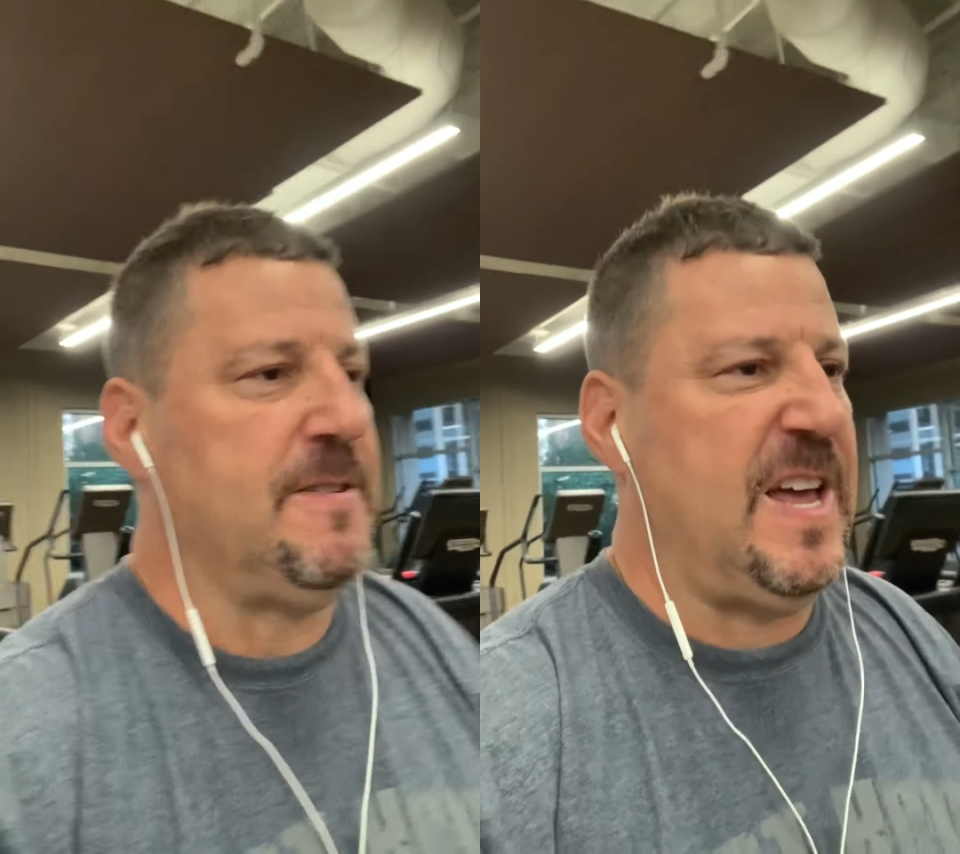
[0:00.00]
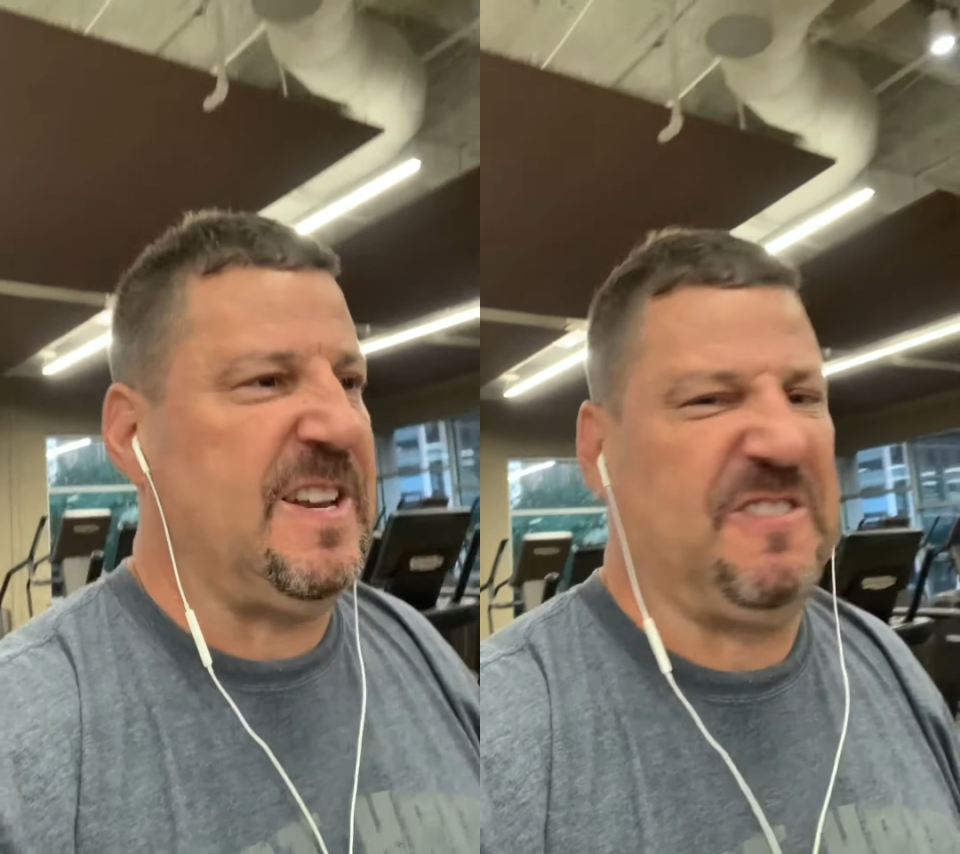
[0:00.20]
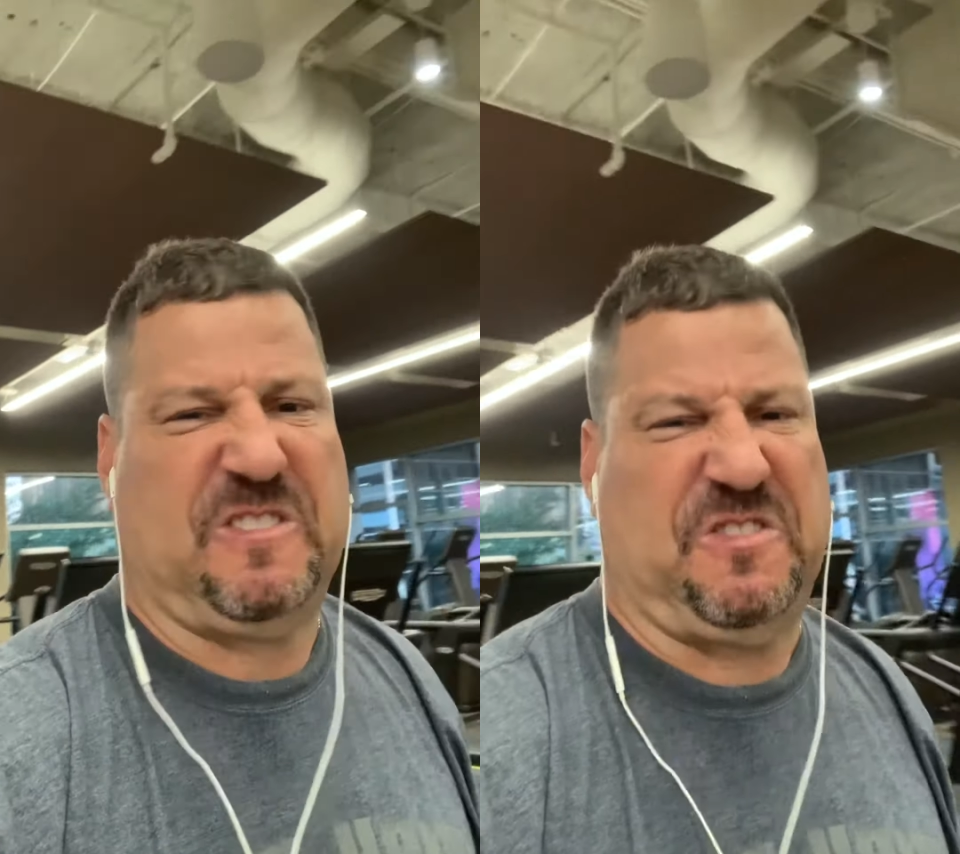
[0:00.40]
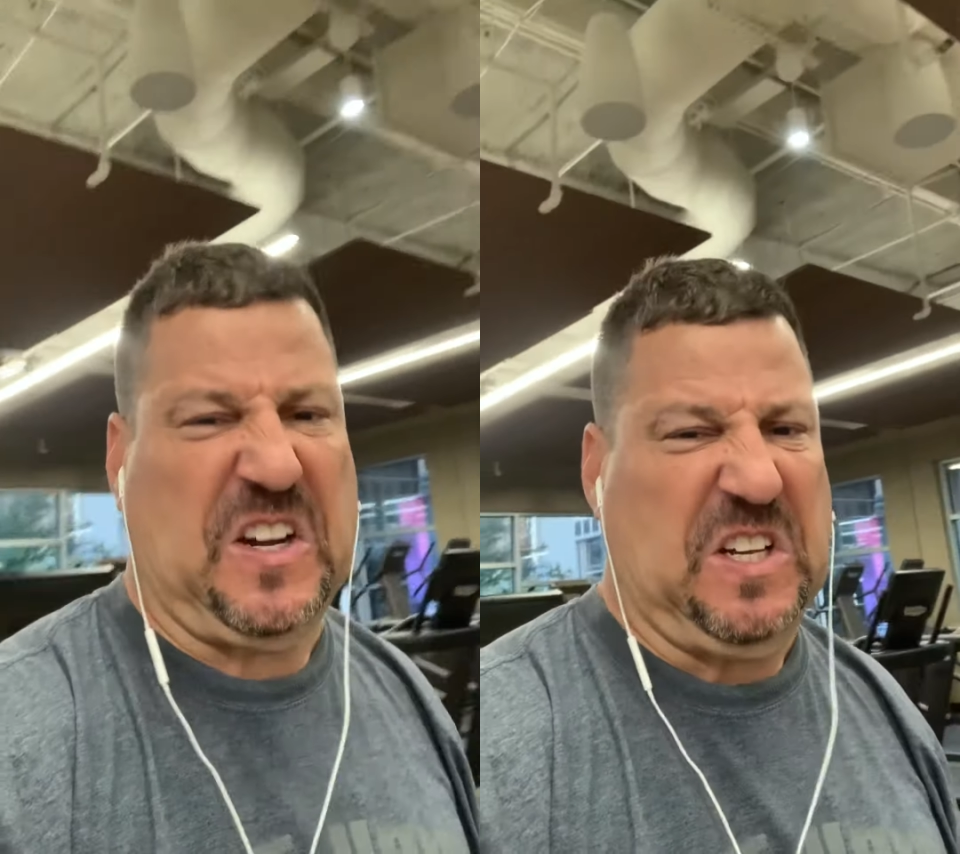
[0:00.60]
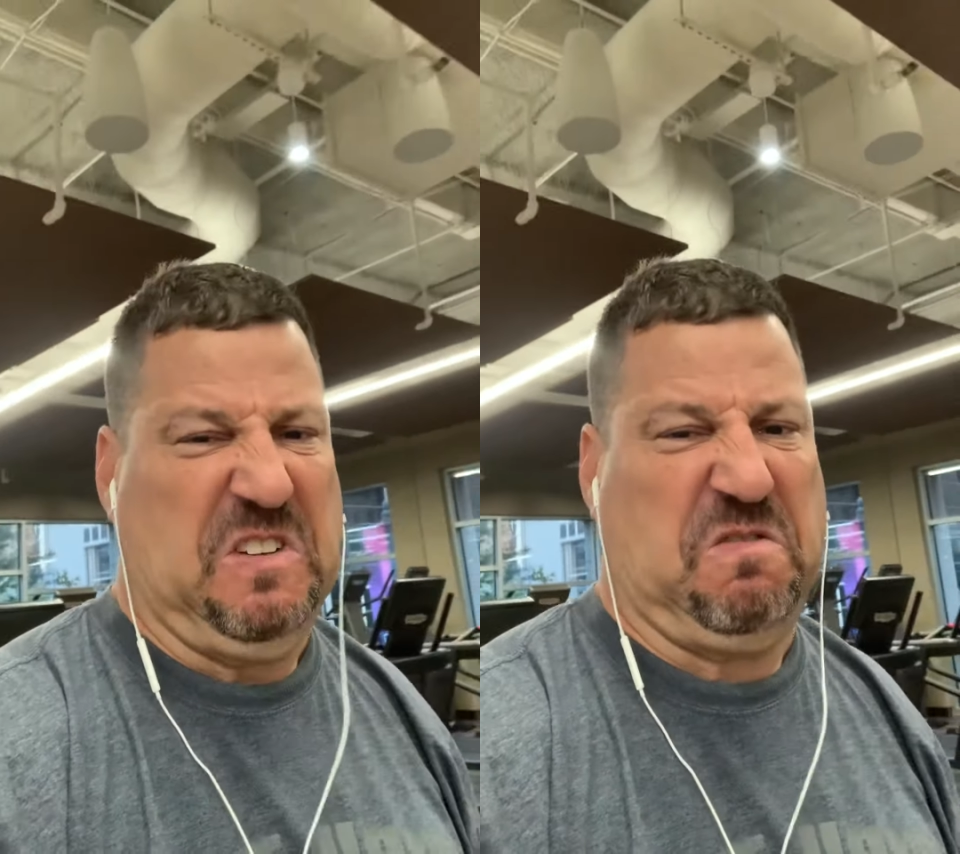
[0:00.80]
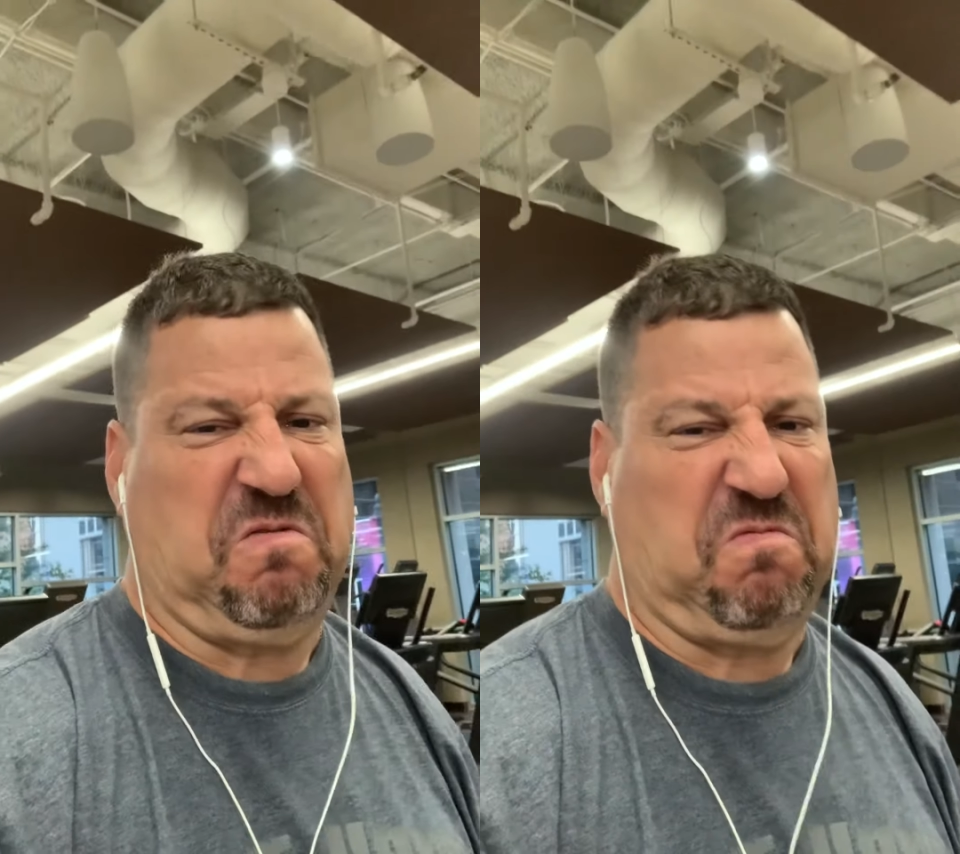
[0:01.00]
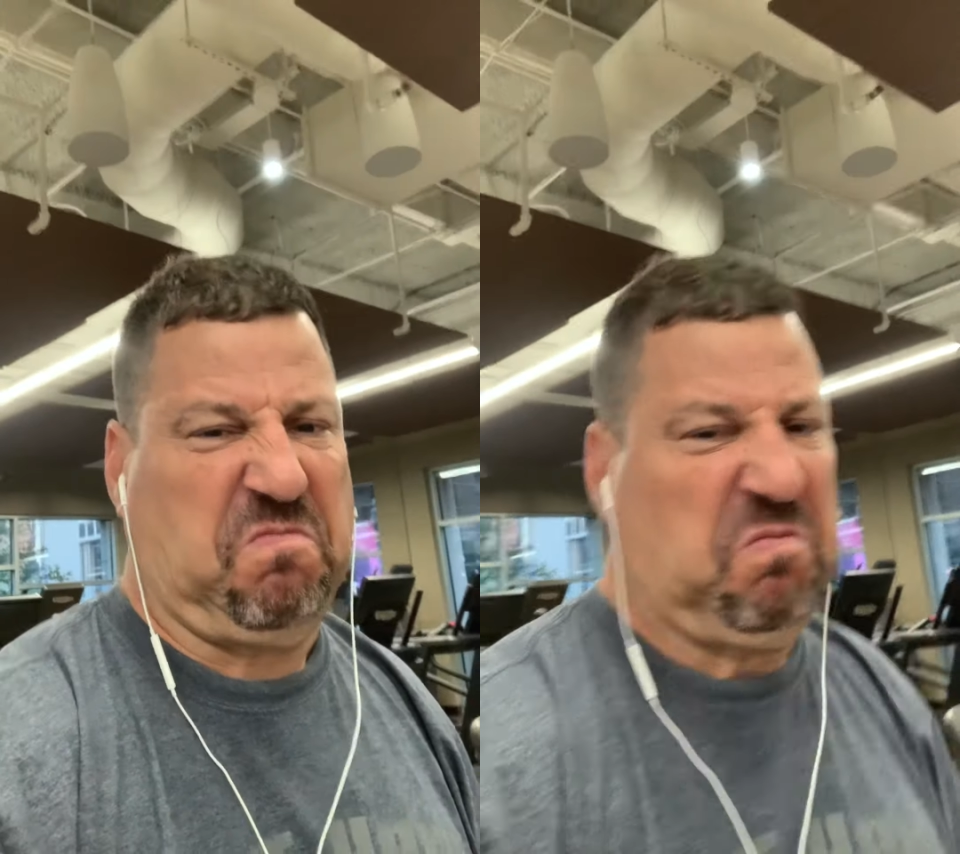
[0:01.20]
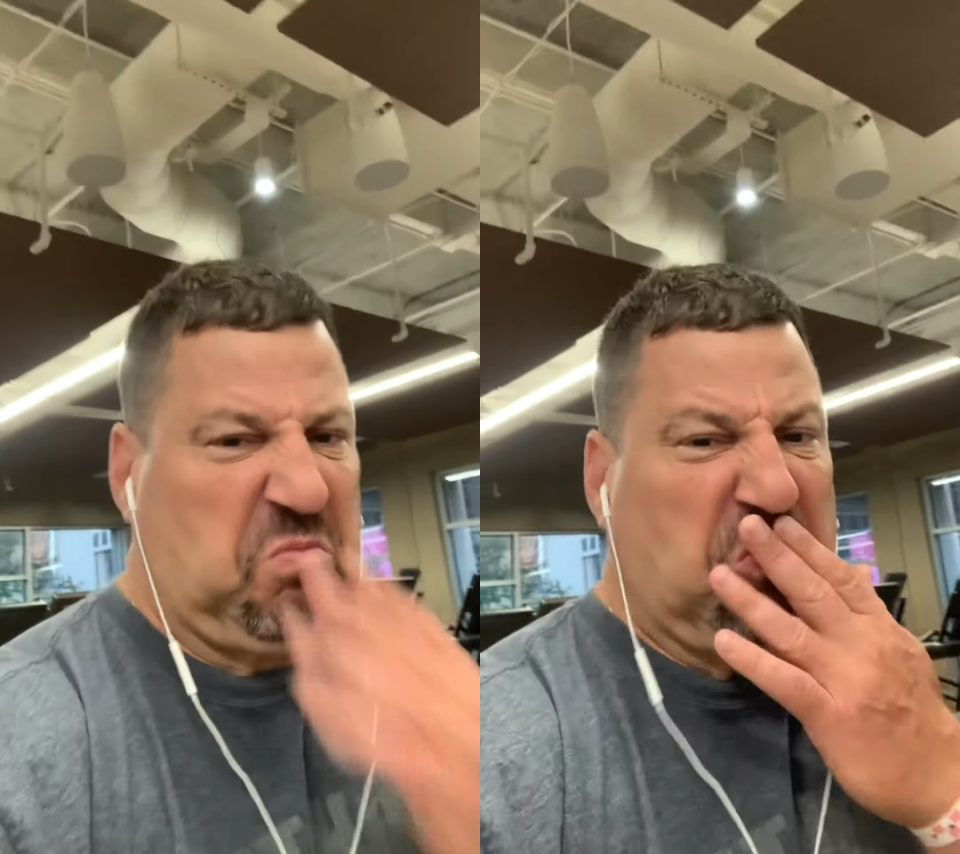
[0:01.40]
and fucking
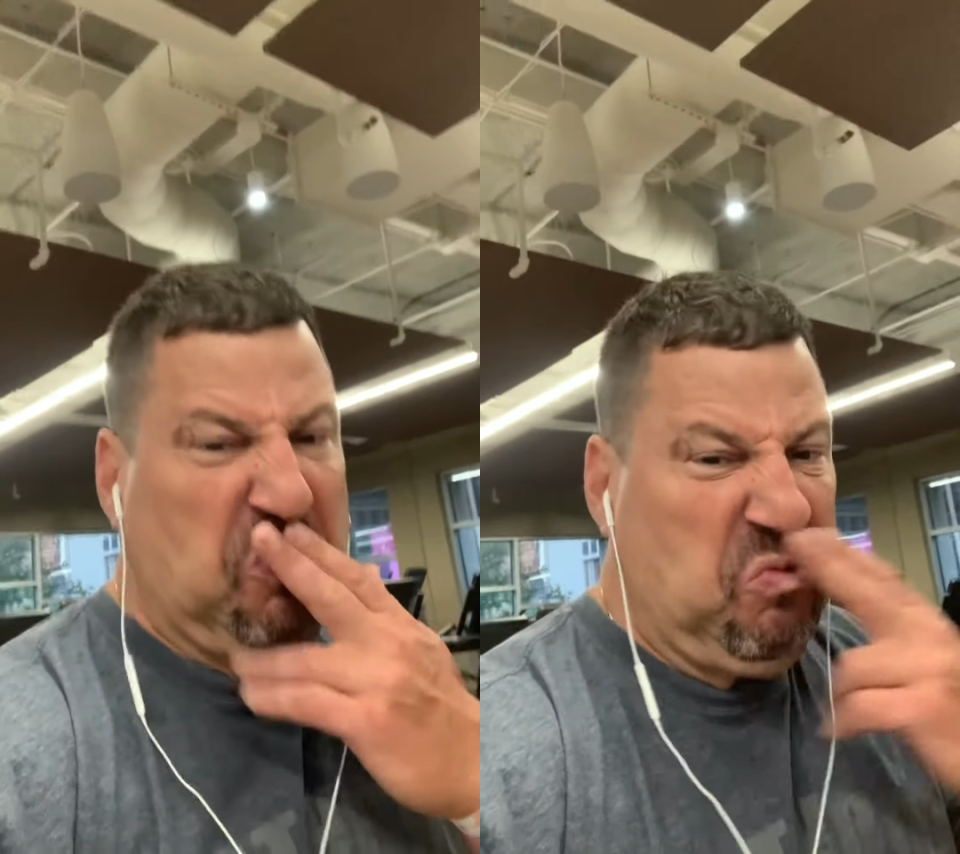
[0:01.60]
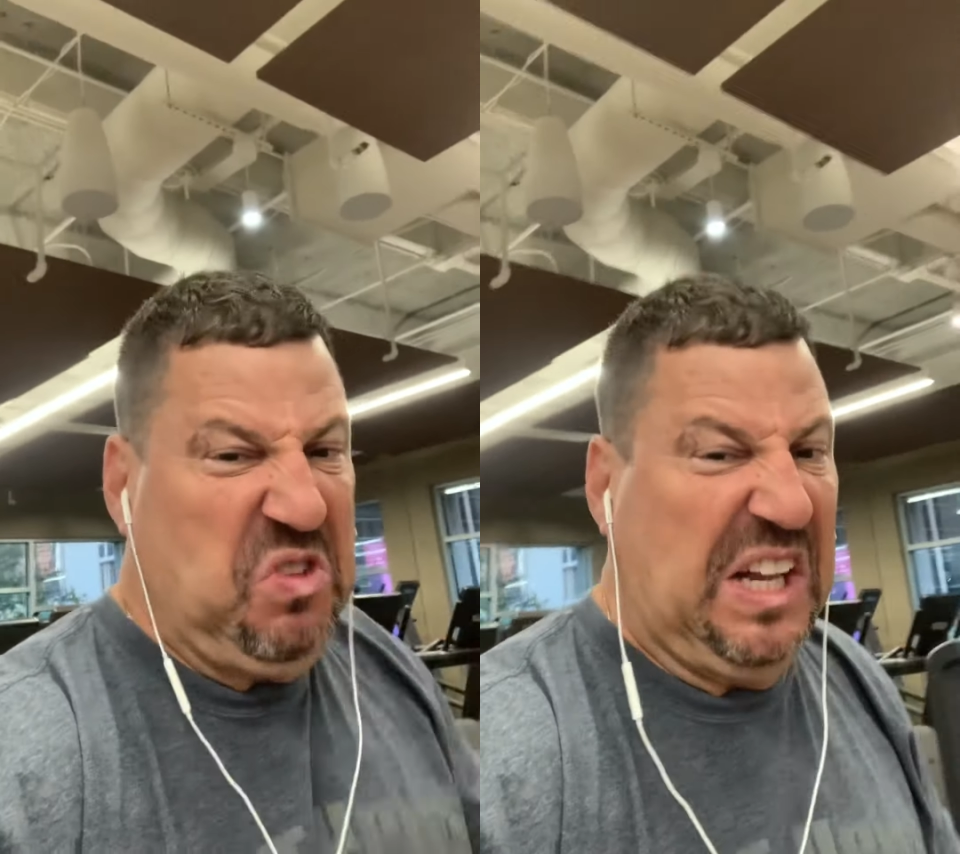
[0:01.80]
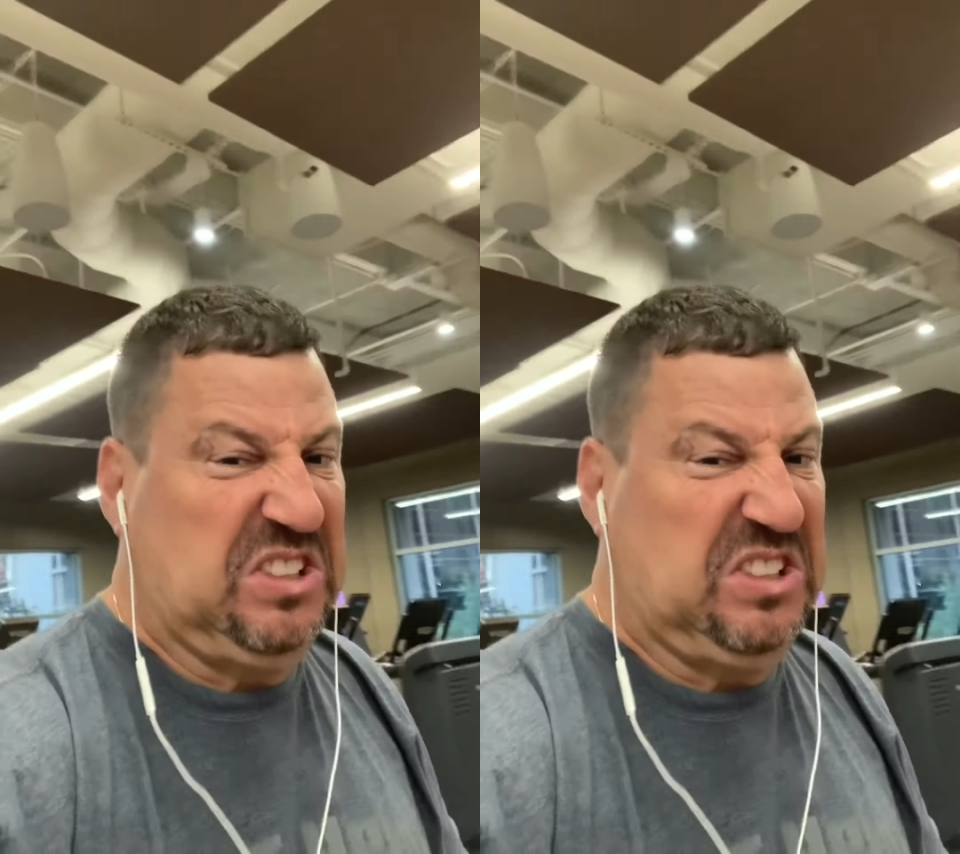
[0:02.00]
that